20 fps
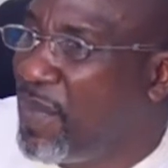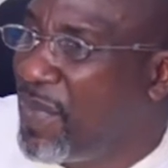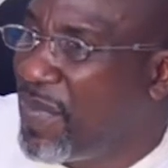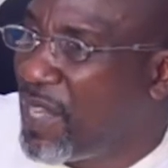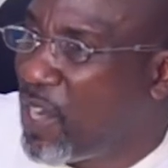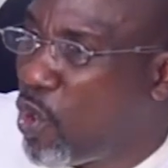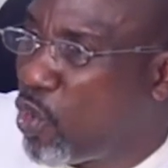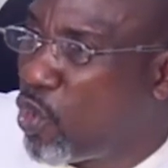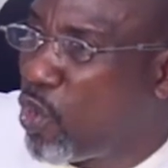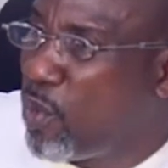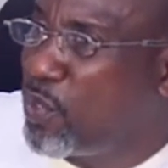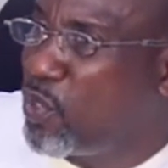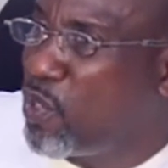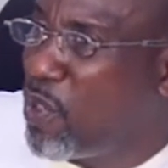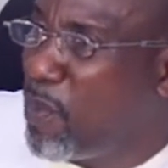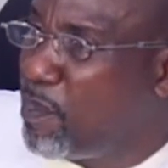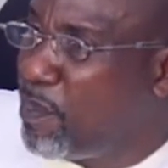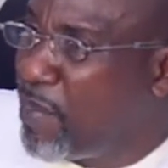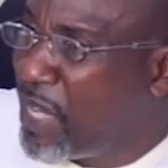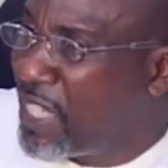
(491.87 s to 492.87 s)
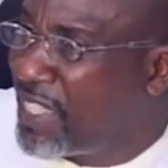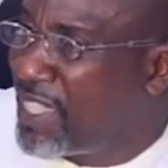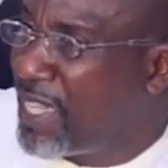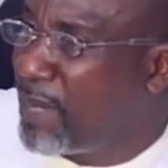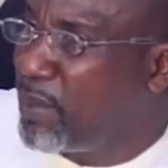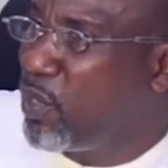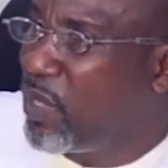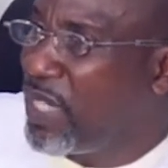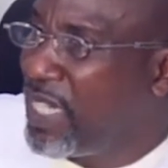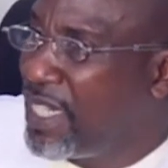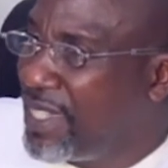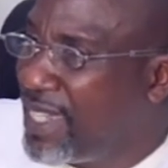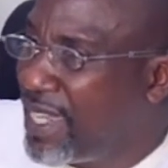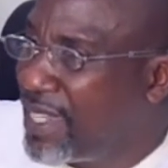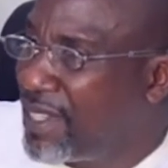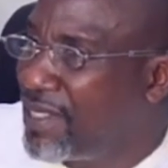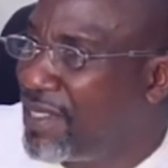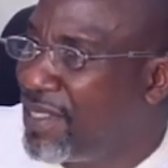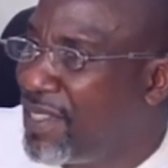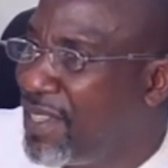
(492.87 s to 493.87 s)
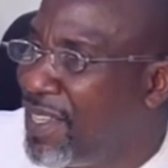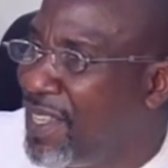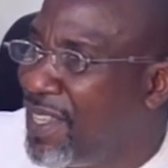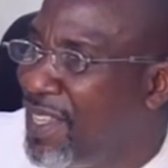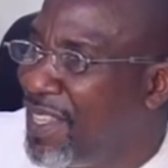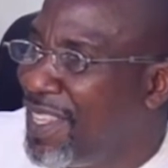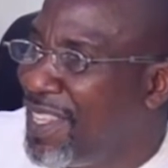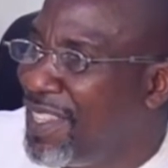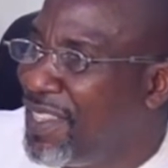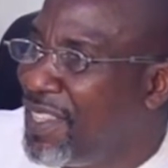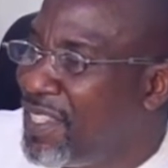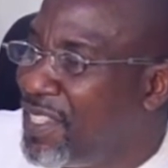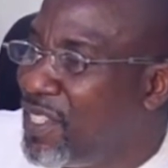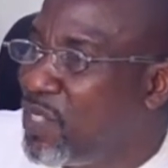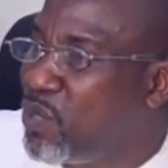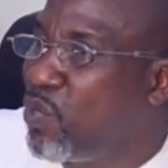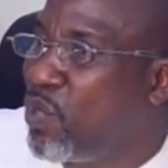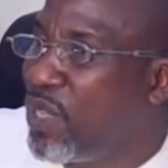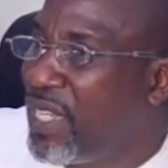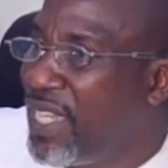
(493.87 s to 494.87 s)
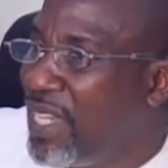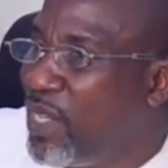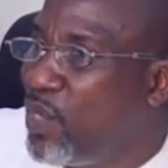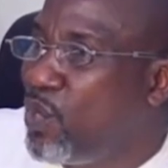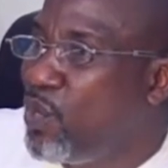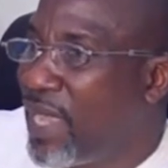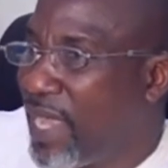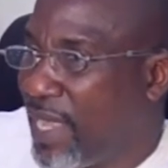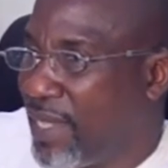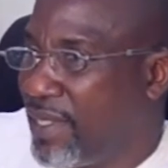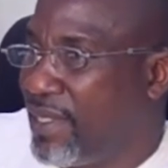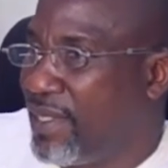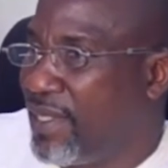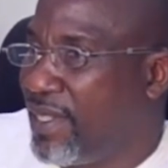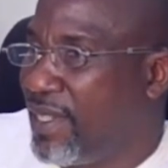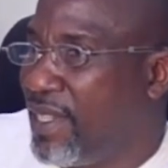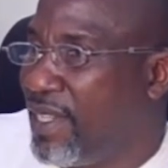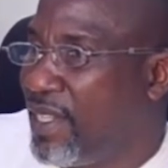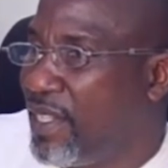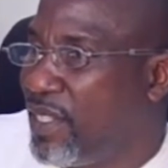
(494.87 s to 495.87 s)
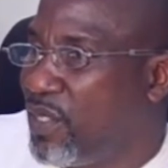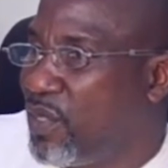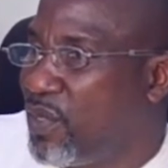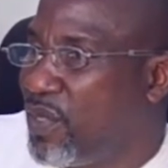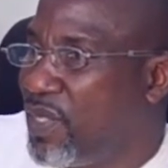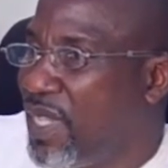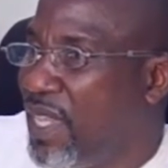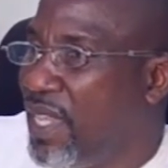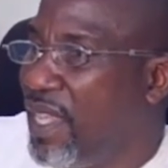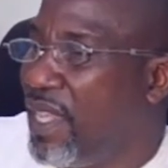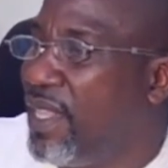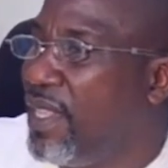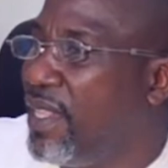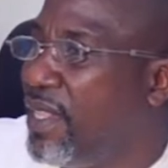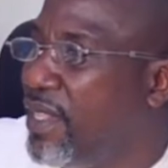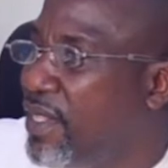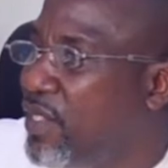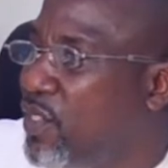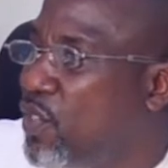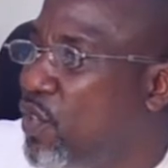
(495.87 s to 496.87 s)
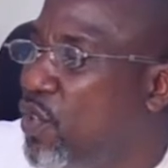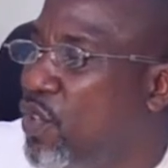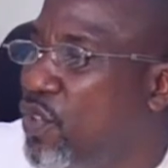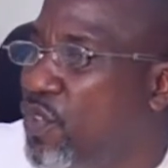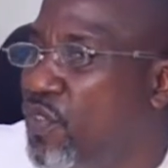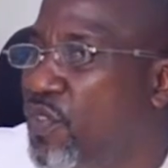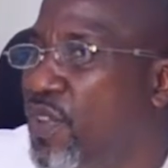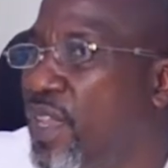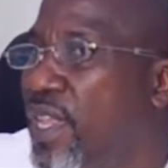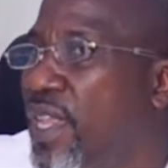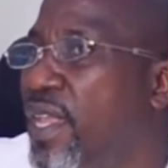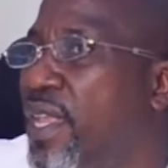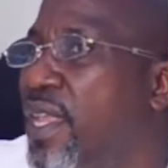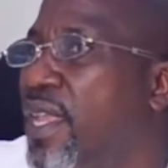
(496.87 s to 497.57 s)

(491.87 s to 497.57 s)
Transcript: corruption perception index, this is what they look at to say this country